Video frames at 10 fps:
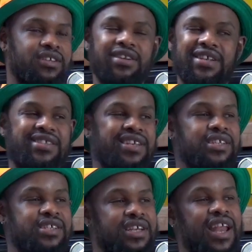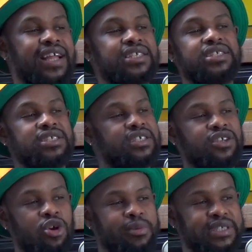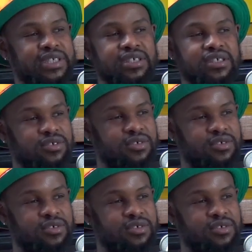let's say it's a 90-kilometer